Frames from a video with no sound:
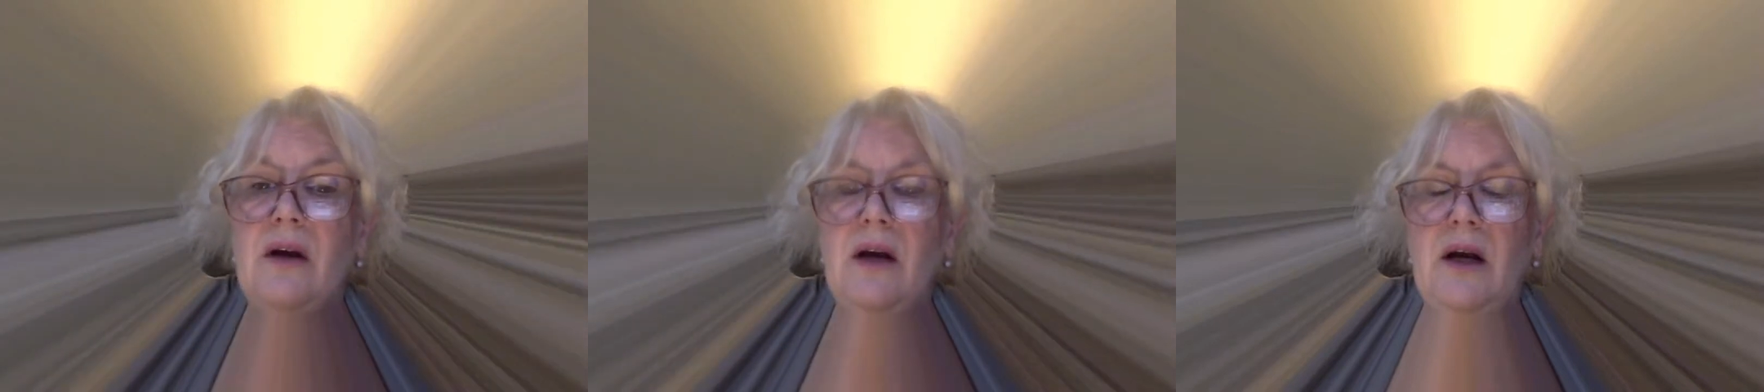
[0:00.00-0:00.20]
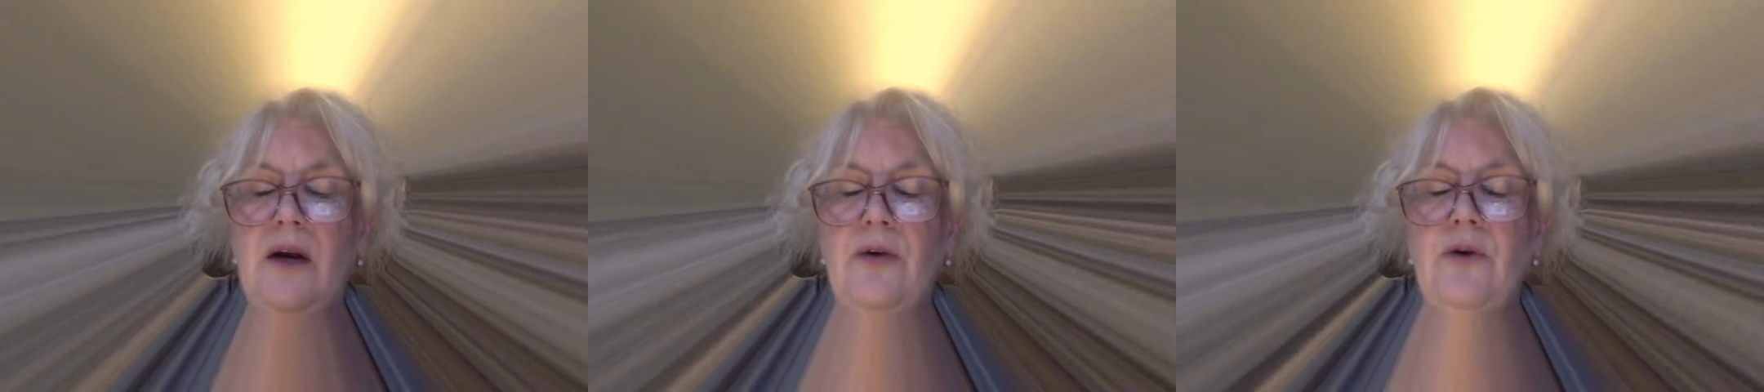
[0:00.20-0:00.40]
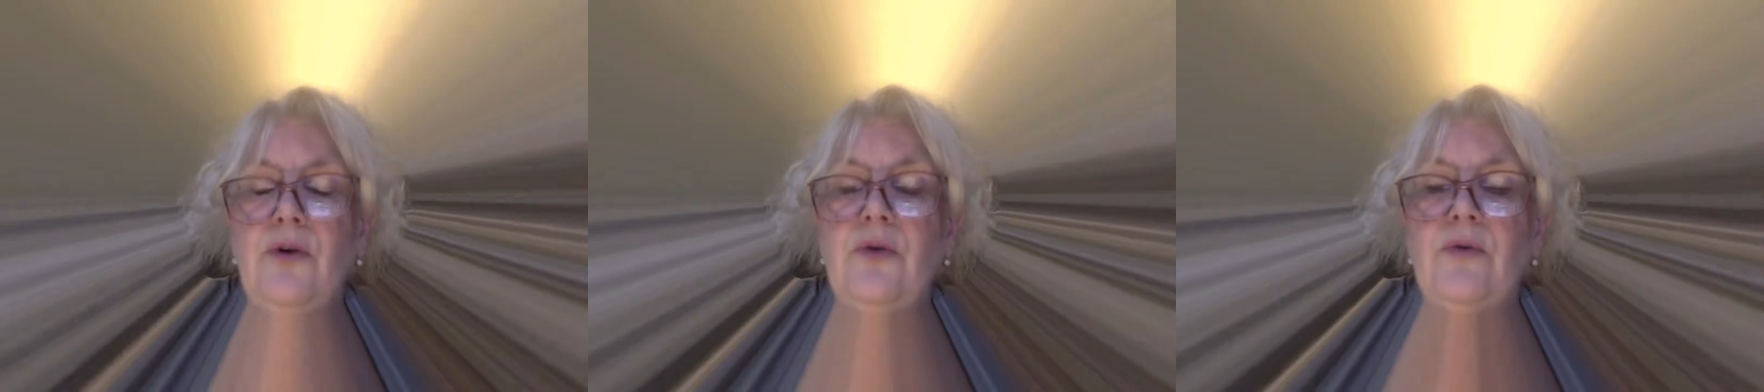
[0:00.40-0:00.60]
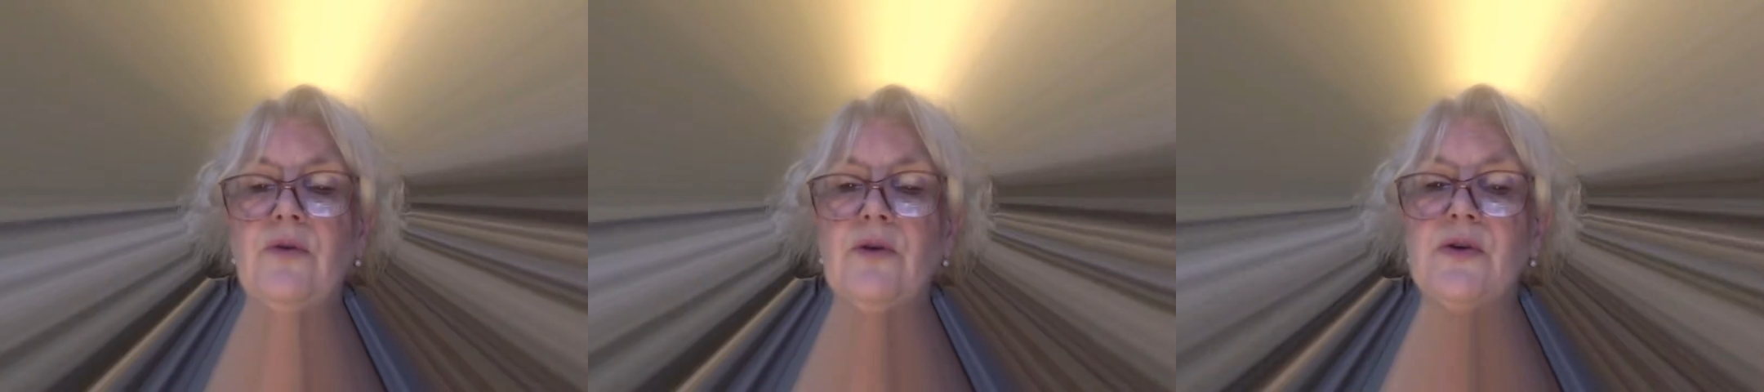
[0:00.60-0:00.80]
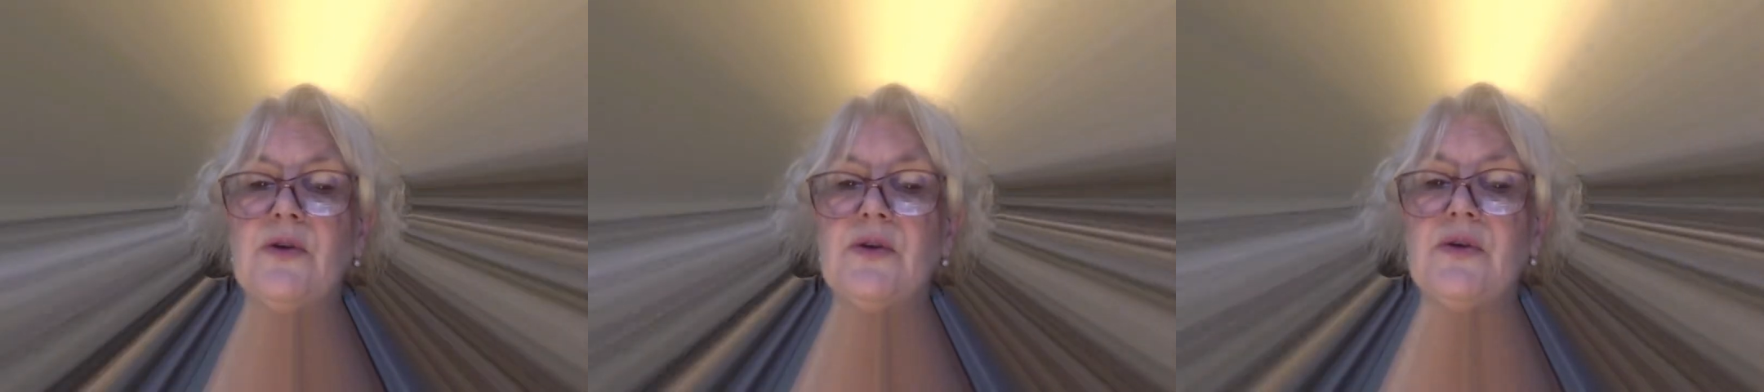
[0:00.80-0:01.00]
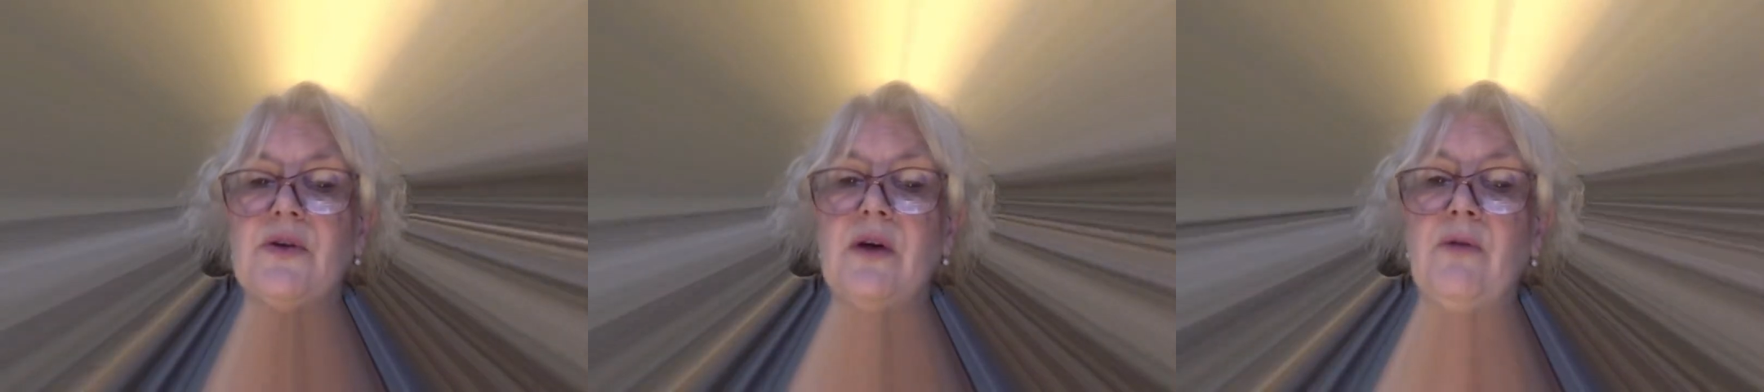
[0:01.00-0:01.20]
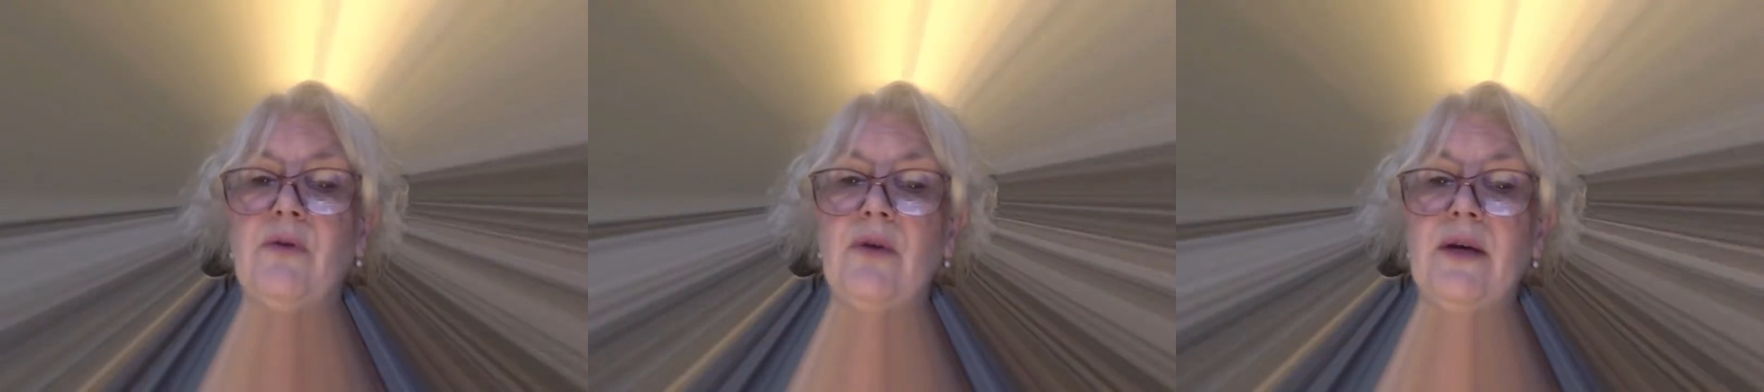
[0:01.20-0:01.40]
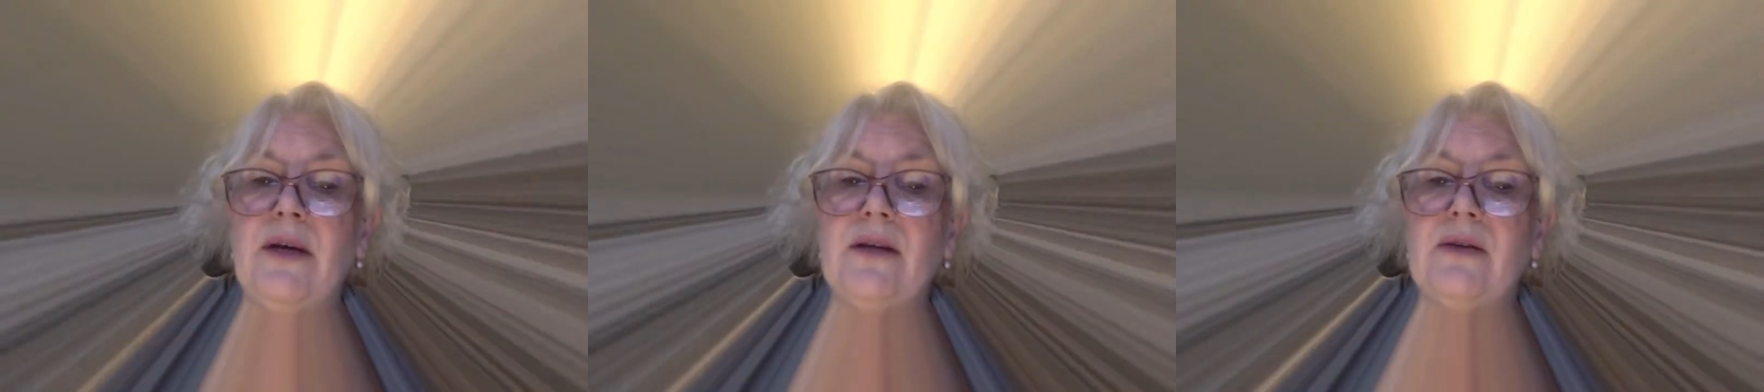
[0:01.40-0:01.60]
and universal
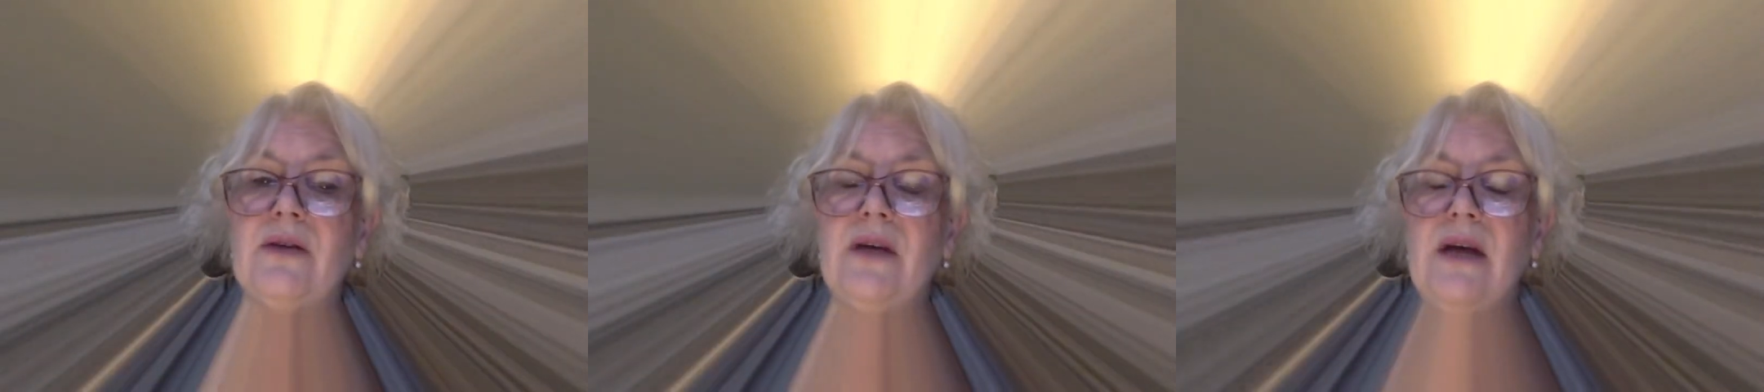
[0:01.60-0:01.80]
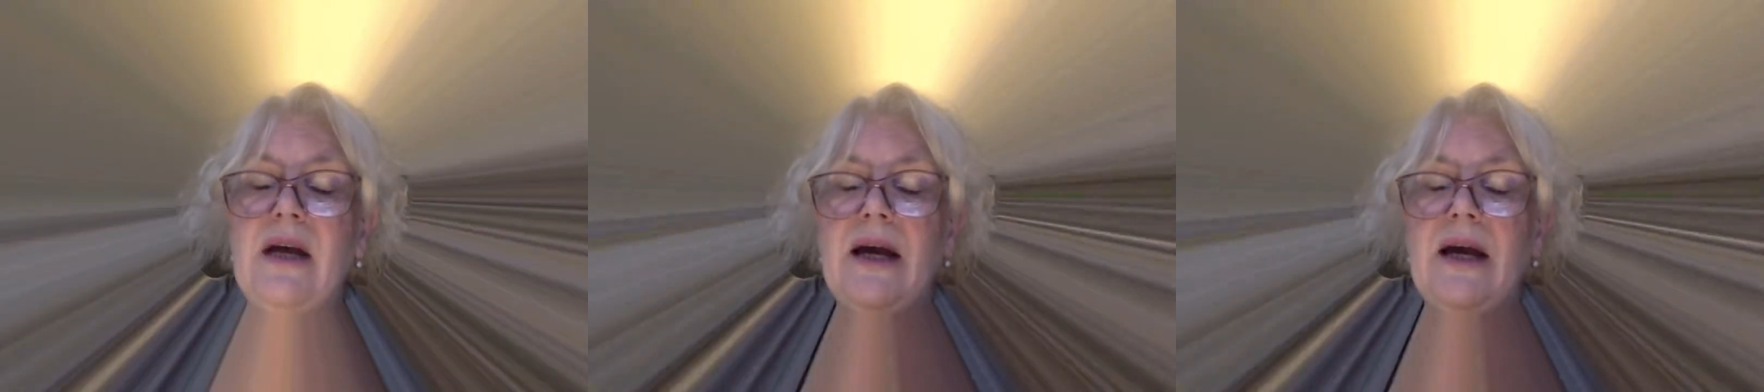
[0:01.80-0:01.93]
sufferings.